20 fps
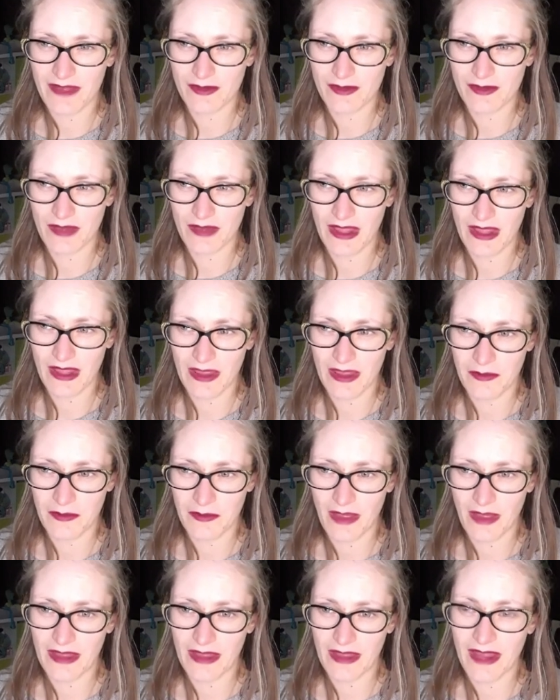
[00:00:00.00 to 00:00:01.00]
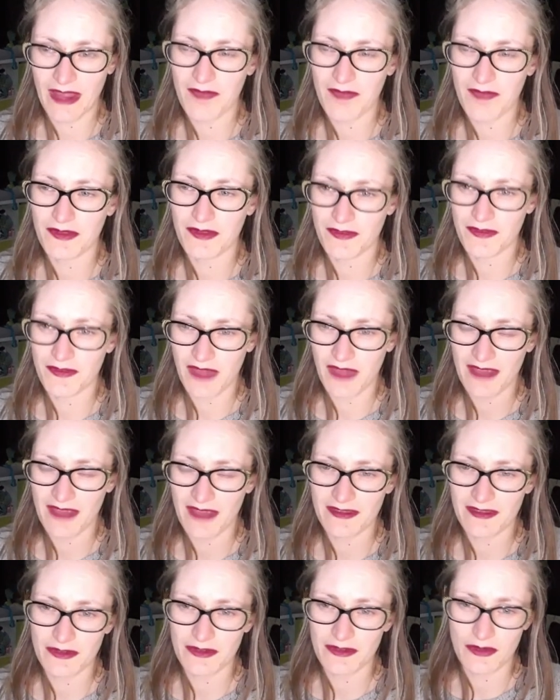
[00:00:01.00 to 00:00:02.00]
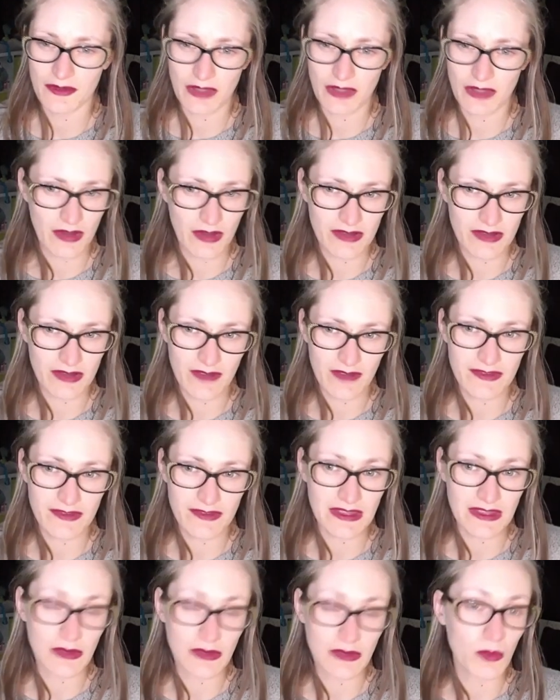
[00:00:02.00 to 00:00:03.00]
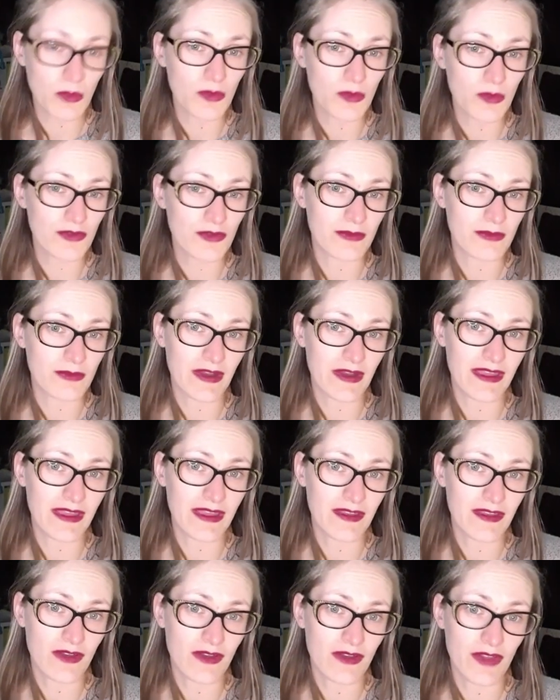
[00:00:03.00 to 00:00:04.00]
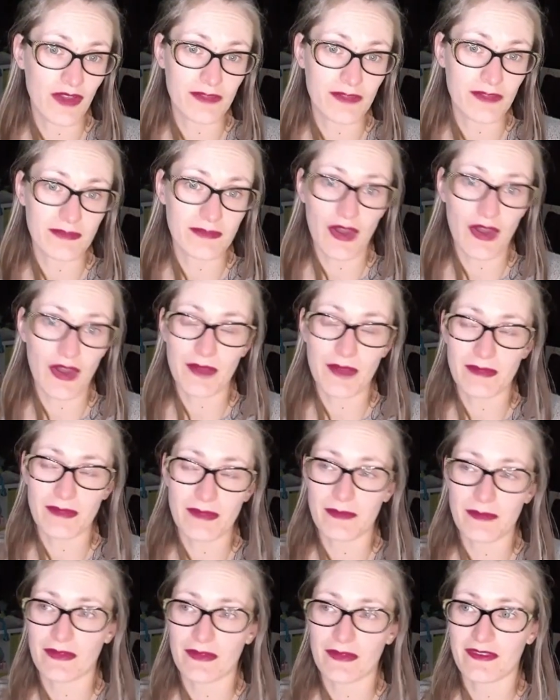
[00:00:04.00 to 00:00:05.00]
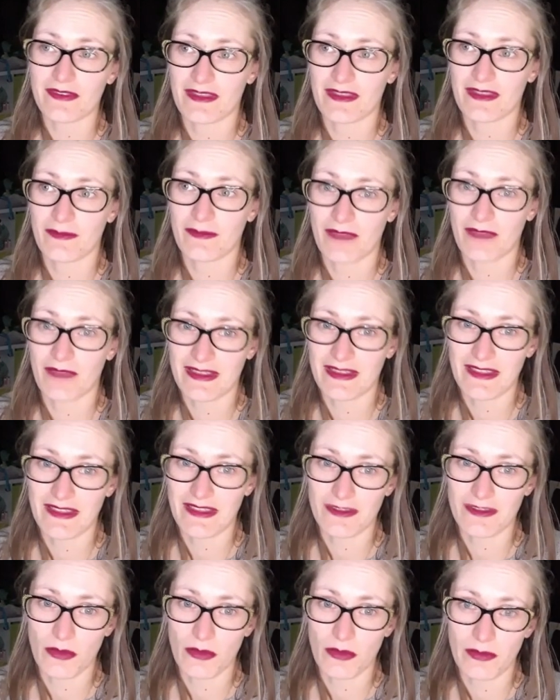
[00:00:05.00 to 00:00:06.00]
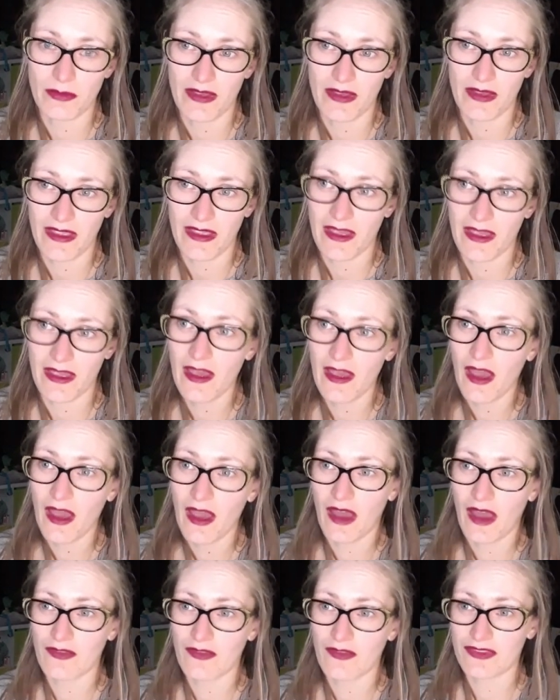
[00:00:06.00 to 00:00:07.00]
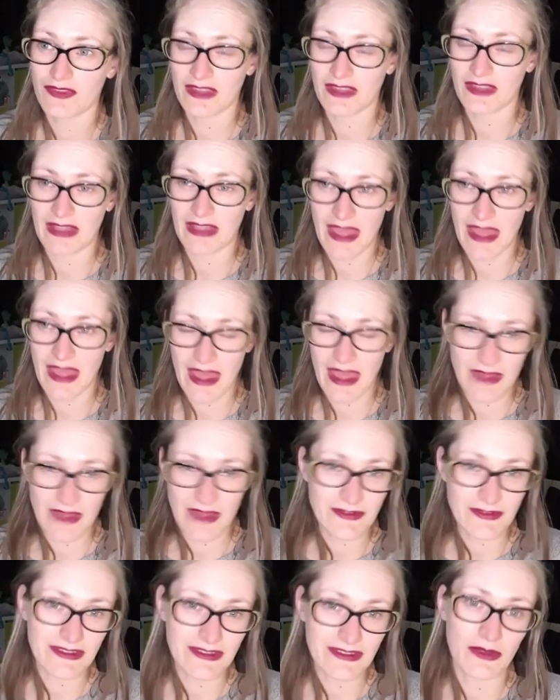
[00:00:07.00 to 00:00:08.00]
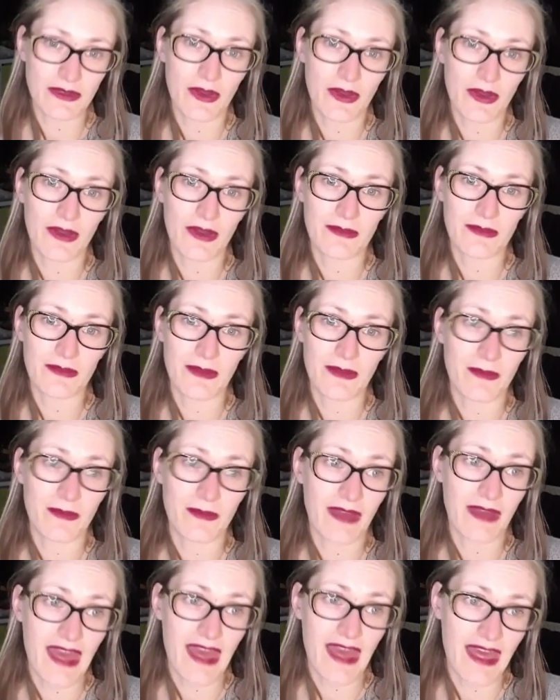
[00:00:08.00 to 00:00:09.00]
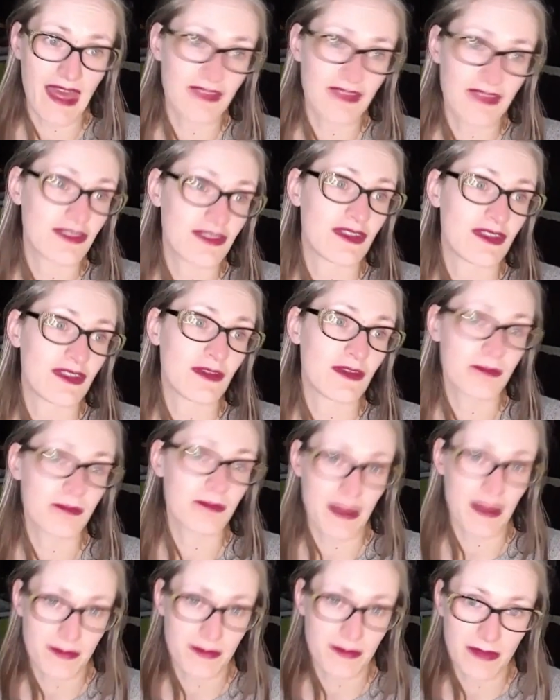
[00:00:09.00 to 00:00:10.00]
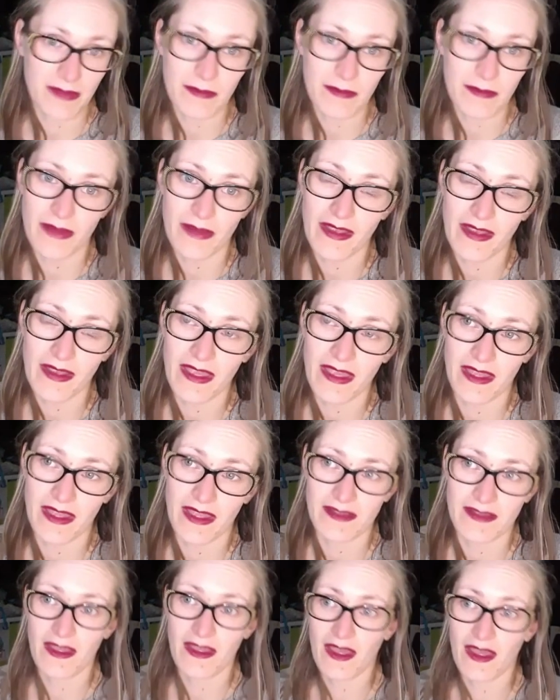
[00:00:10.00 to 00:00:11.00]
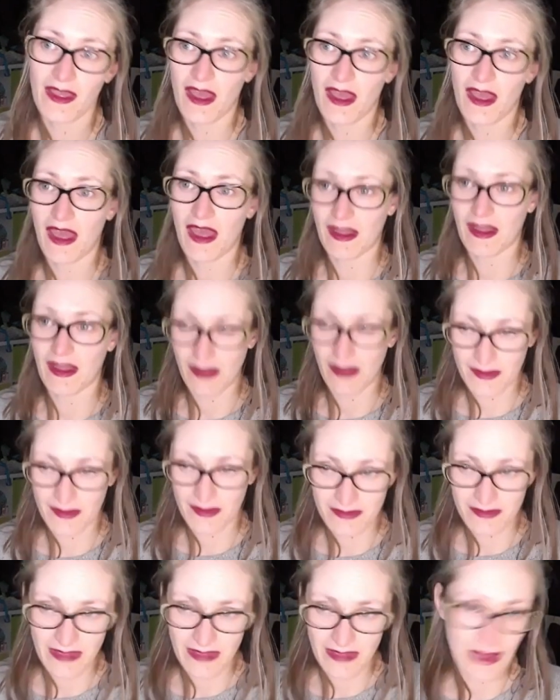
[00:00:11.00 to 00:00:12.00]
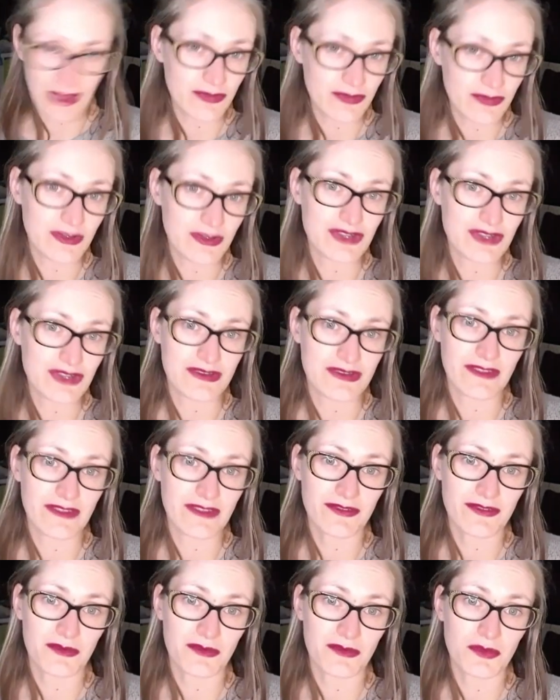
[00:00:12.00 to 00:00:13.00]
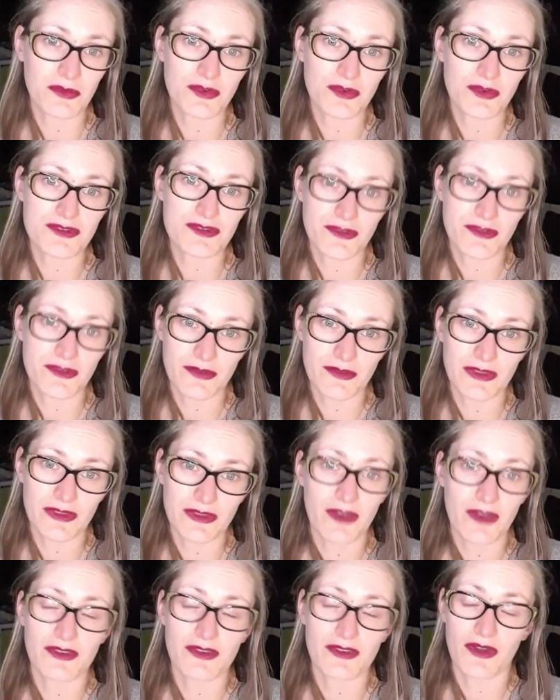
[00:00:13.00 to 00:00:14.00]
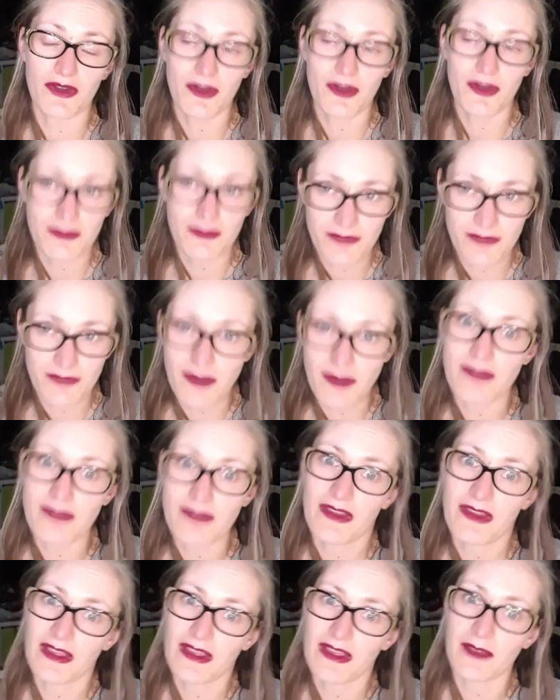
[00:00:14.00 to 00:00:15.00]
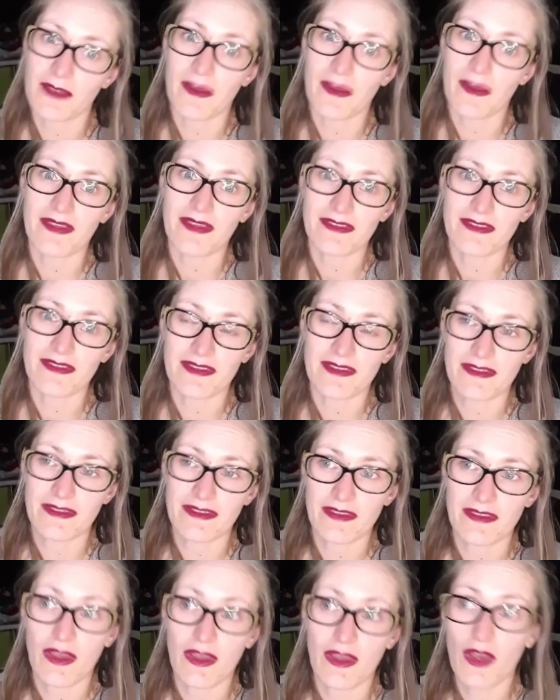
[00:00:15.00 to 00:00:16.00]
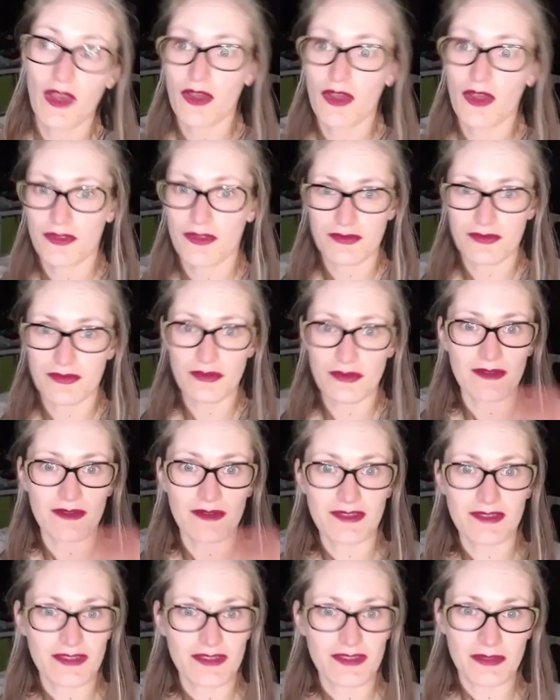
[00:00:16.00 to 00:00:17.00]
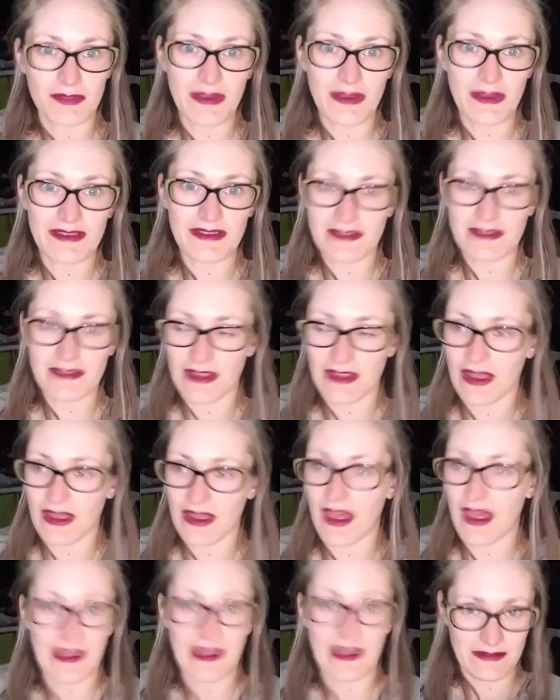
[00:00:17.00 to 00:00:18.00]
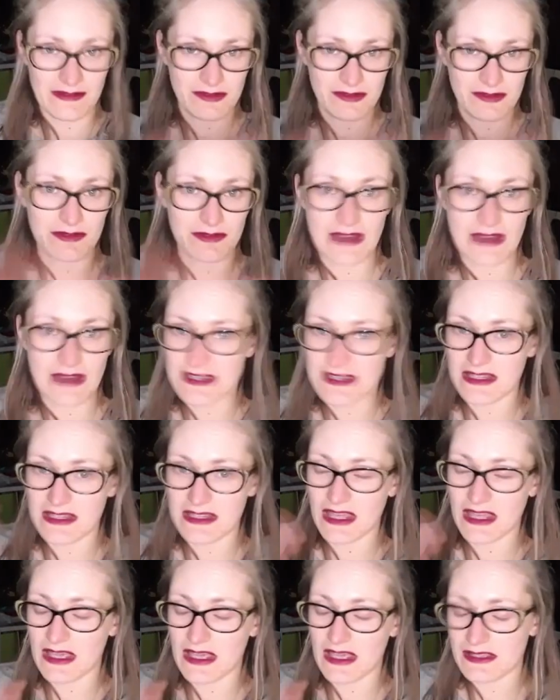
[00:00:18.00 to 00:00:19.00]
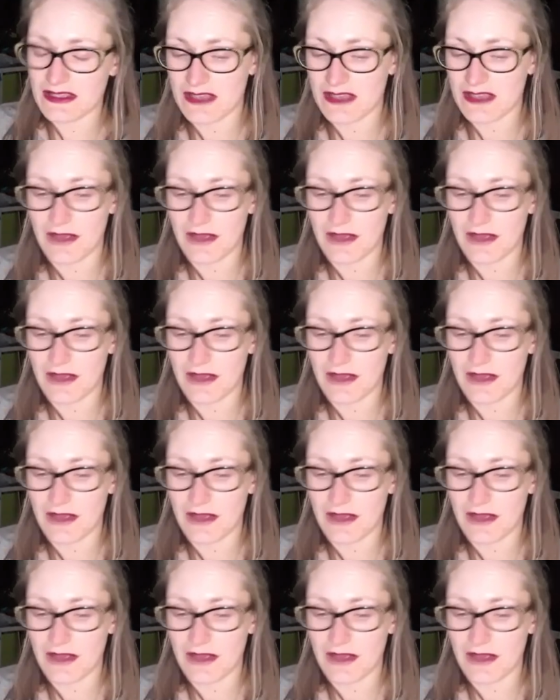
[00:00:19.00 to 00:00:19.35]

on him, and having the free access on the yard, I've seen all of my other herd members in that salt bucket. I've seen every single herd member at the peppermint bucket, and I see everybody drink from the water trough on the yard on a very regular basis throughout the winter and the rest of the year. So